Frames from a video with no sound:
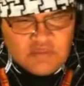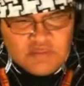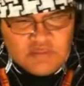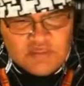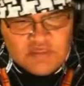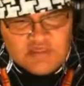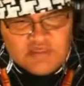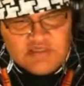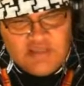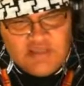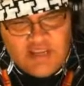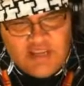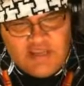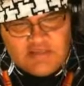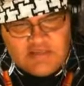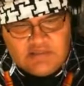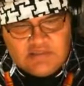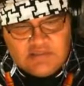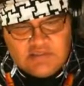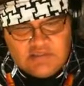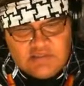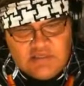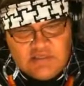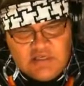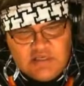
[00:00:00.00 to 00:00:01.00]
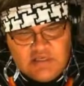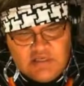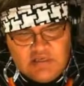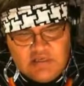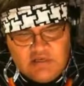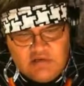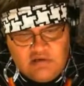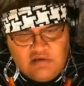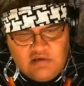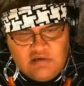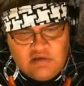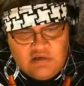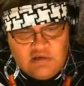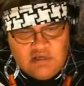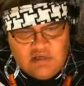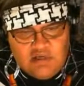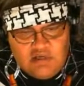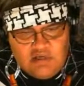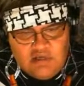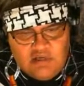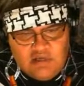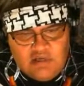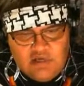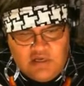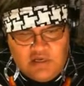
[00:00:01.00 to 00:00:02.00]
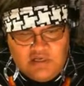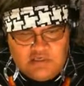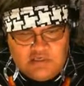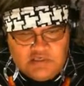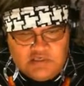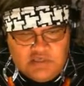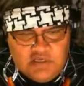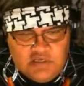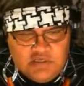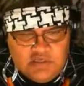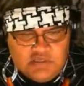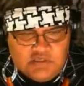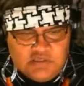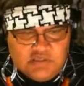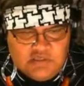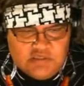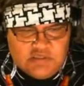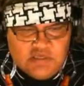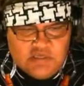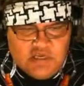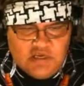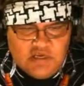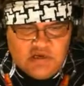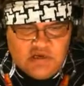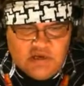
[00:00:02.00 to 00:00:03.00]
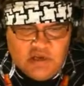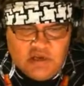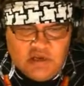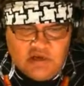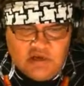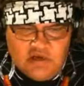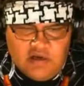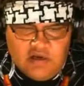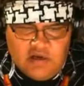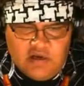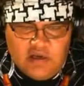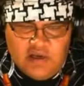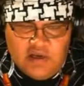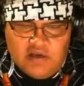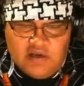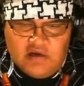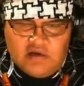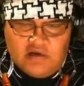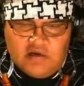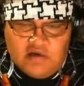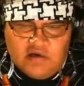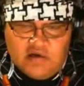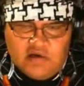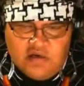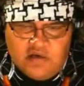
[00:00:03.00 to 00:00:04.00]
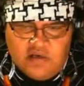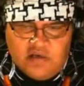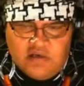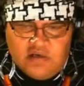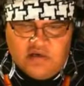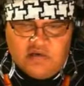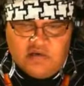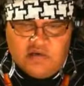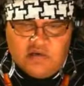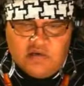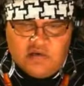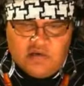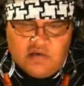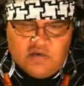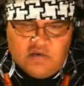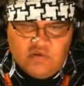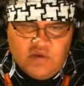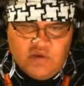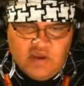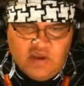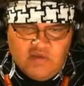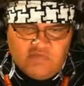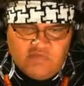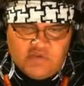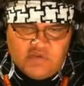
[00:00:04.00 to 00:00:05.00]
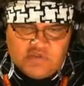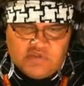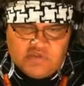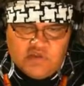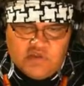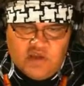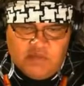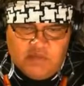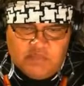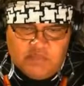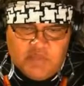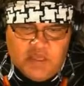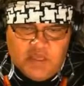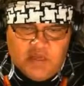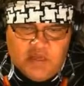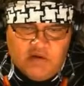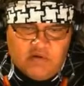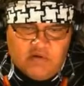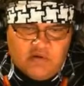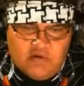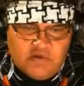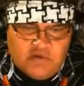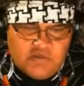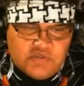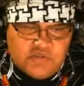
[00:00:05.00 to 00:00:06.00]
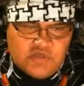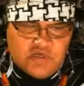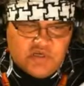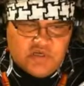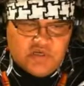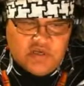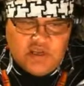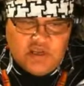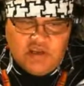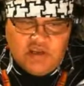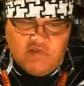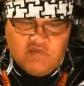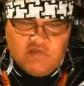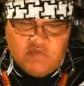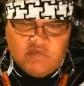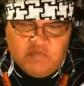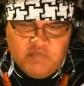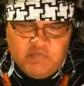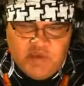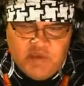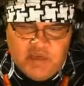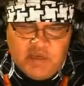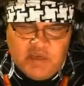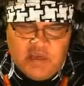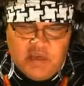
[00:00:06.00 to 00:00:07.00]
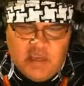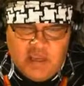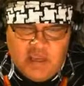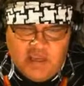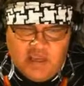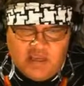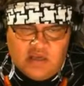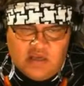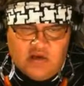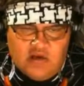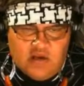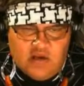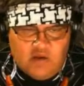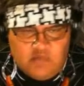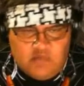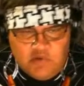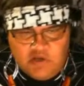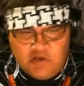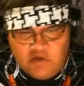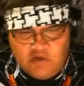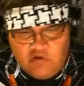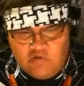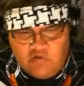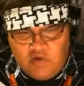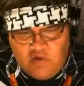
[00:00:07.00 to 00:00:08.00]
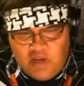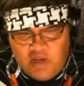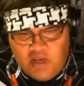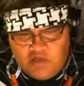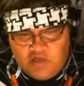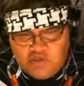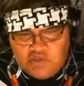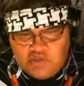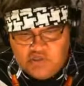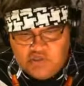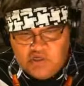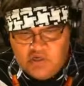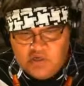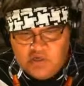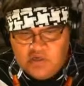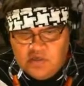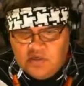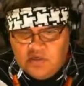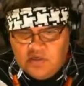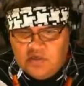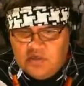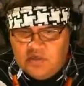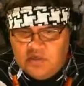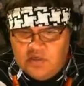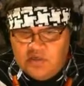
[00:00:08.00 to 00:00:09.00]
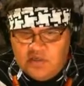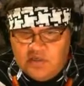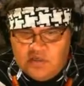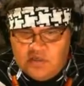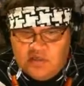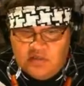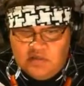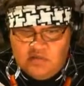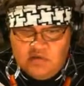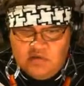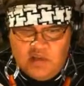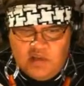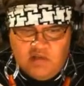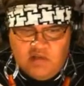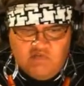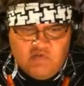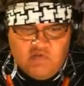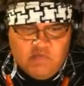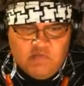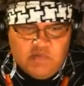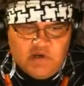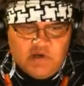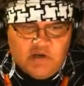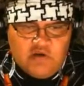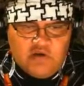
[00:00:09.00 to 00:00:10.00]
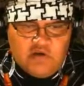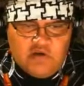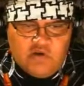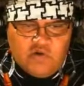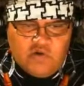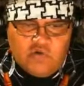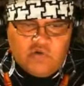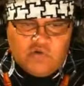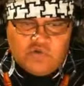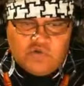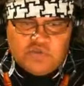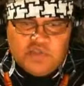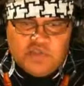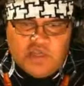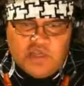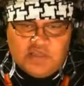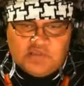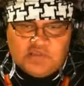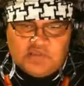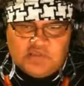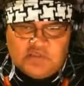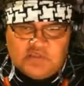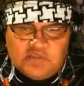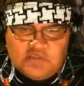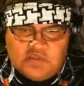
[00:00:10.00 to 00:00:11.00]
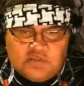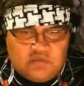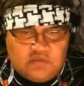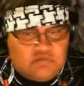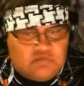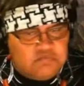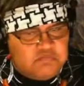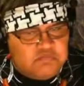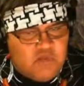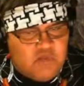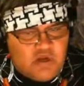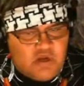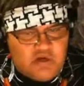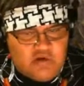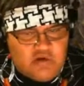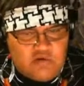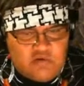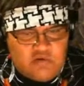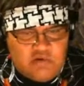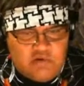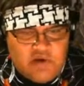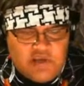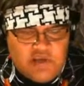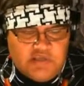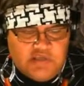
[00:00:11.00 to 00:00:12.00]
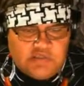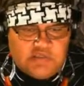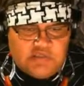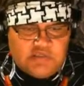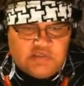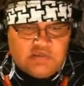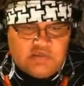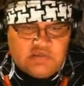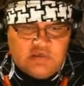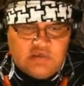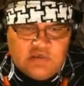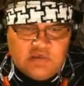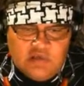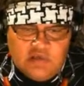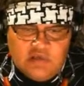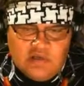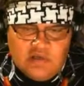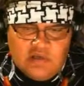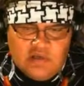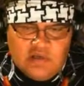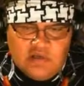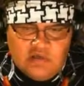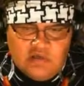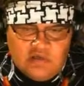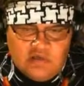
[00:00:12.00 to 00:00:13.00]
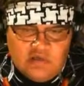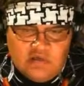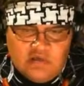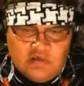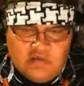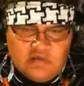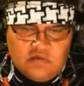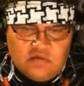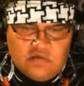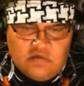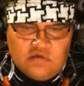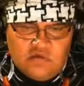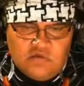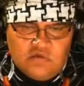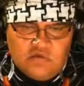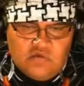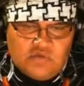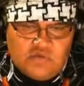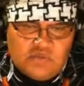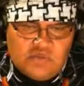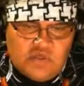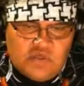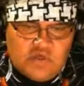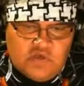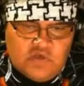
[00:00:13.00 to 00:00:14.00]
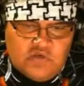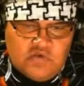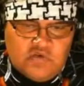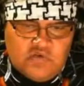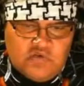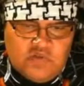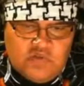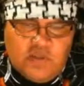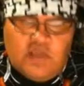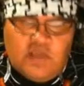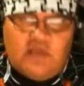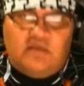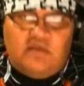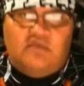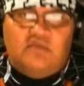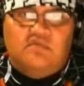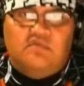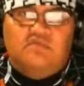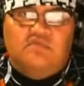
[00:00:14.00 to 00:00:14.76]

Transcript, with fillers: the debt ceiling in the United States is getting higher and higher, and you have to stop that, or else you're going to have a big economic crash. And everybody knows that's on horizon. And who's going to do that?